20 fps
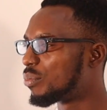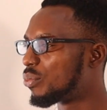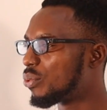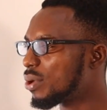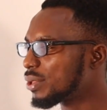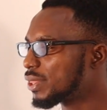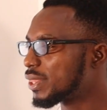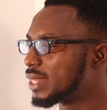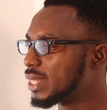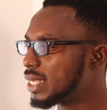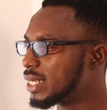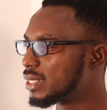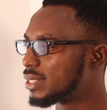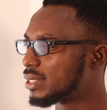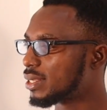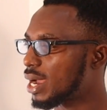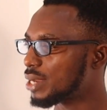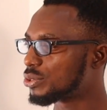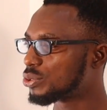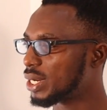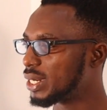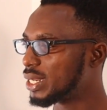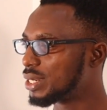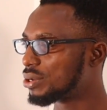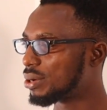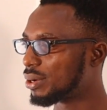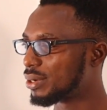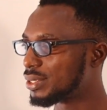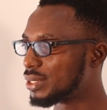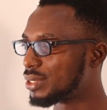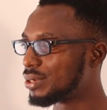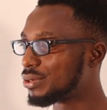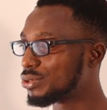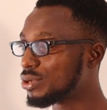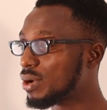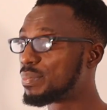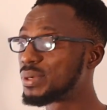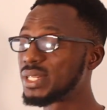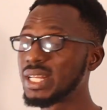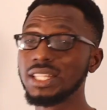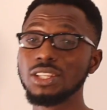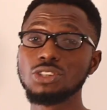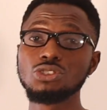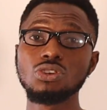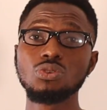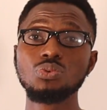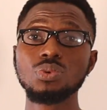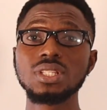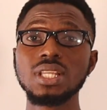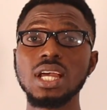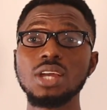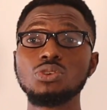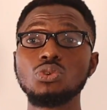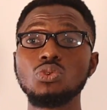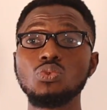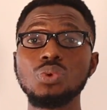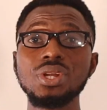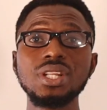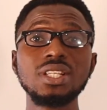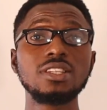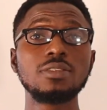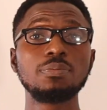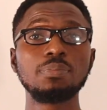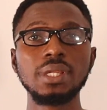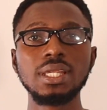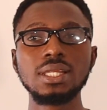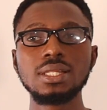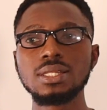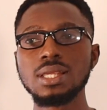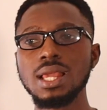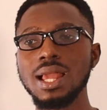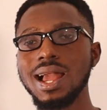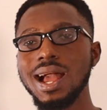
What this actually does, you know, some presentation will tell you wind speed